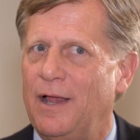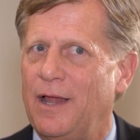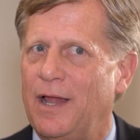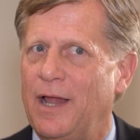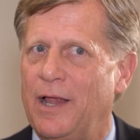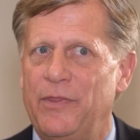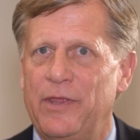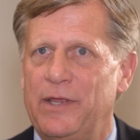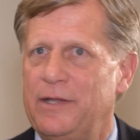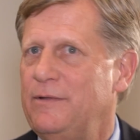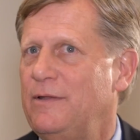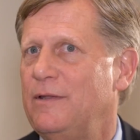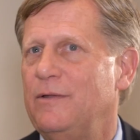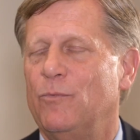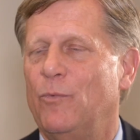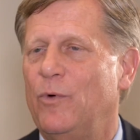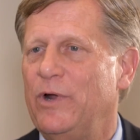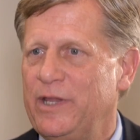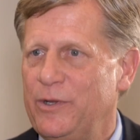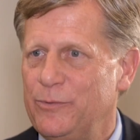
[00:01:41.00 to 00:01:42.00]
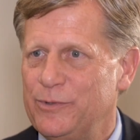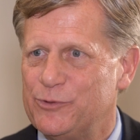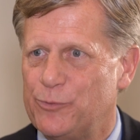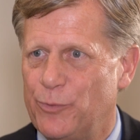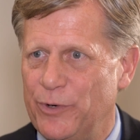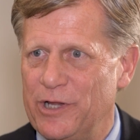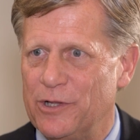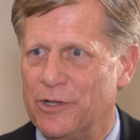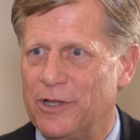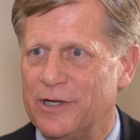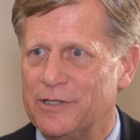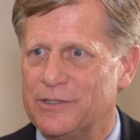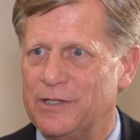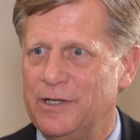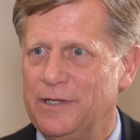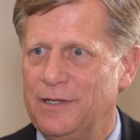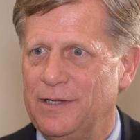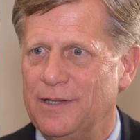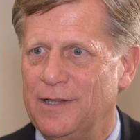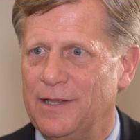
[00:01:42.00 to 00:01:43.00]
And then when he was
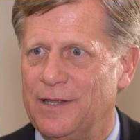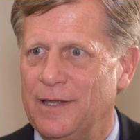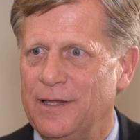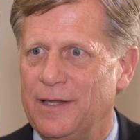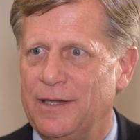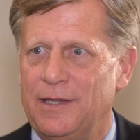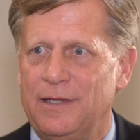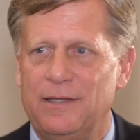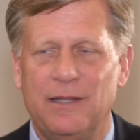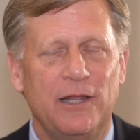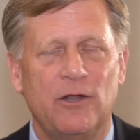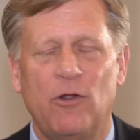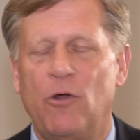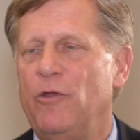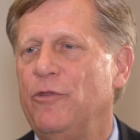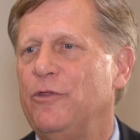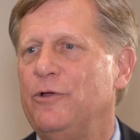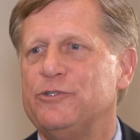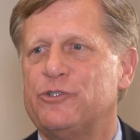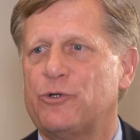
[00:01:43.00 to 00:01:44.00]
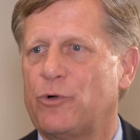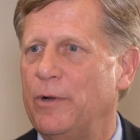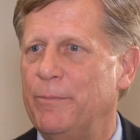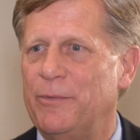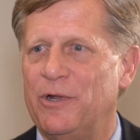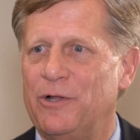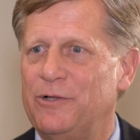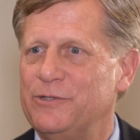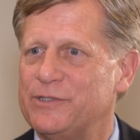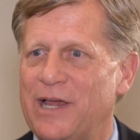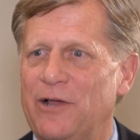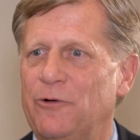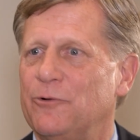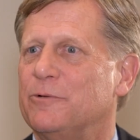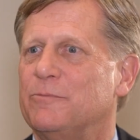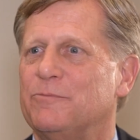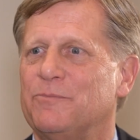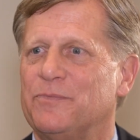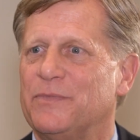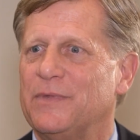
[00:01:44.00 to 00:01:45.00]
reelected, he let all those criminals
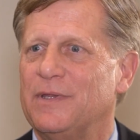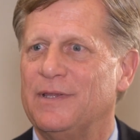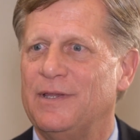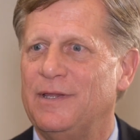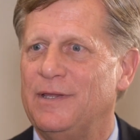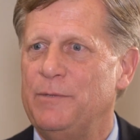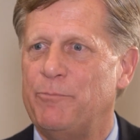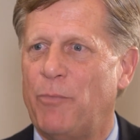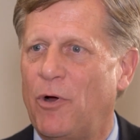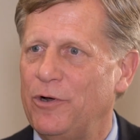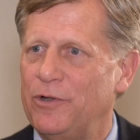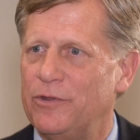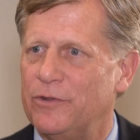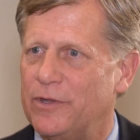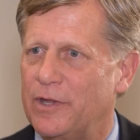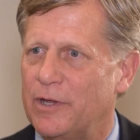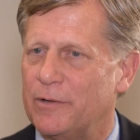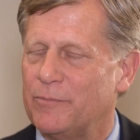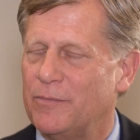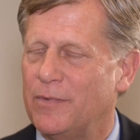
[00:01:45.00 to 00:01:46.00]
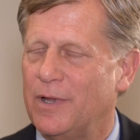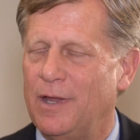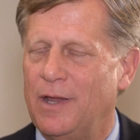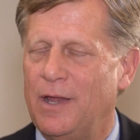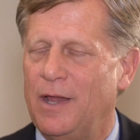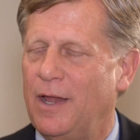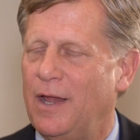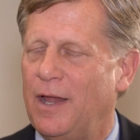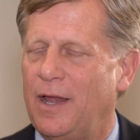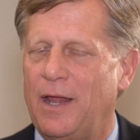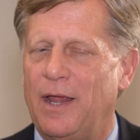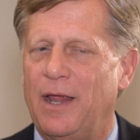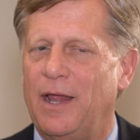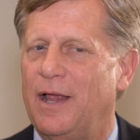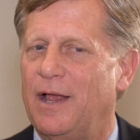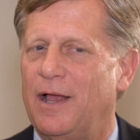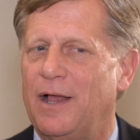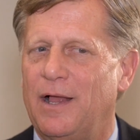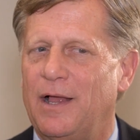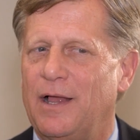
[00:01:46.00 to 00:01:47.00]
out. He pardoned them.
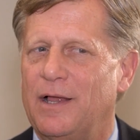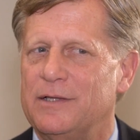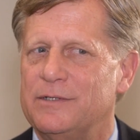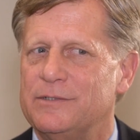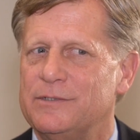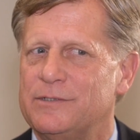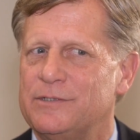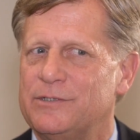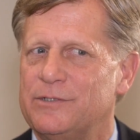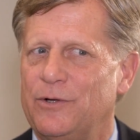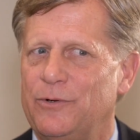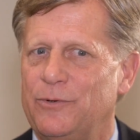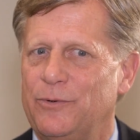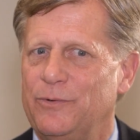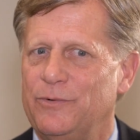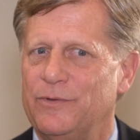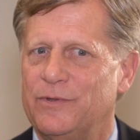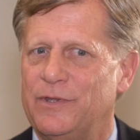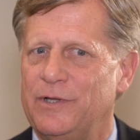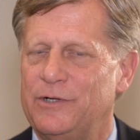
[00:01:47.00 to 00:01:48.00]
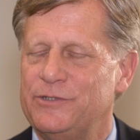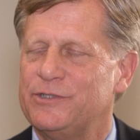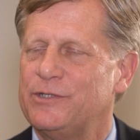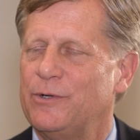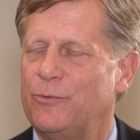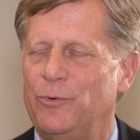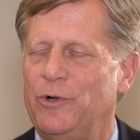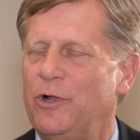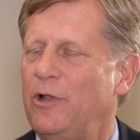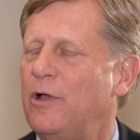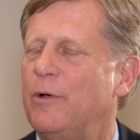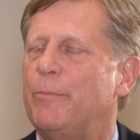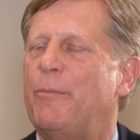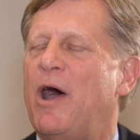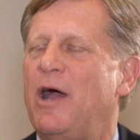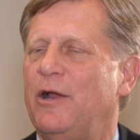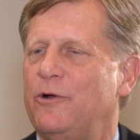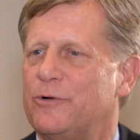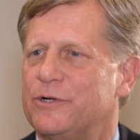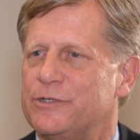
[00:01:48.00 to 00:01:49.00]
So there's a real
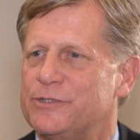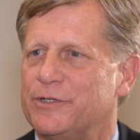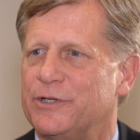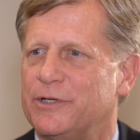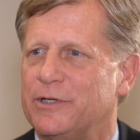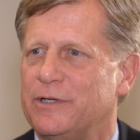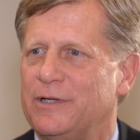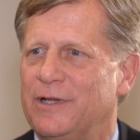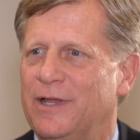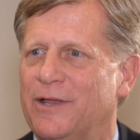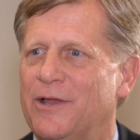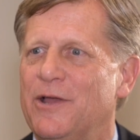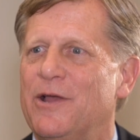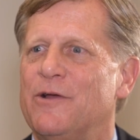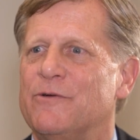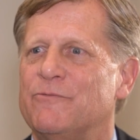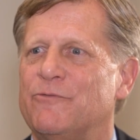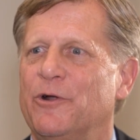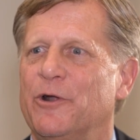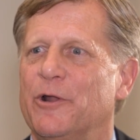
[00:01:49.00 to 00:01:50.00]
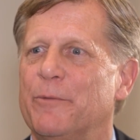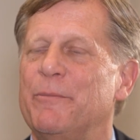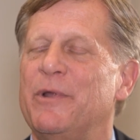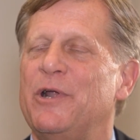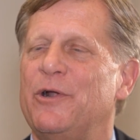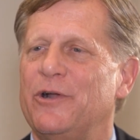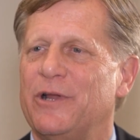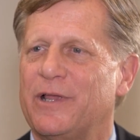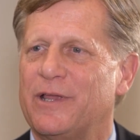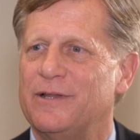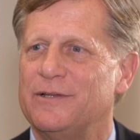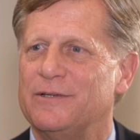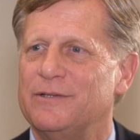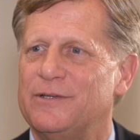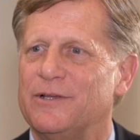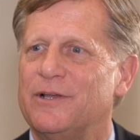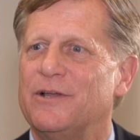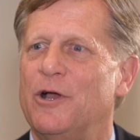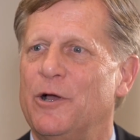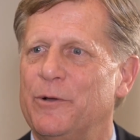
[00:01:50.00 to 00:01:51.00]
hypocrisy for an American
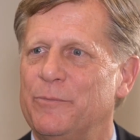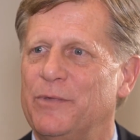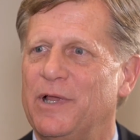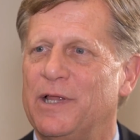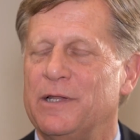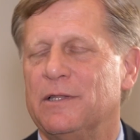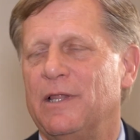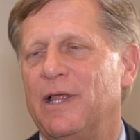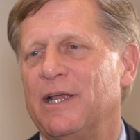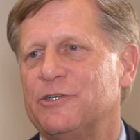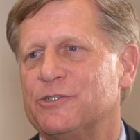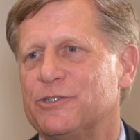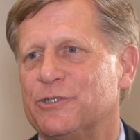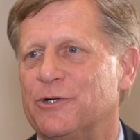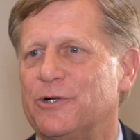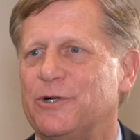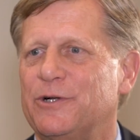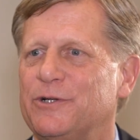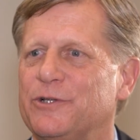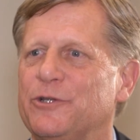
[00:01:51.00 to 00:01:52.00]
to come and lecture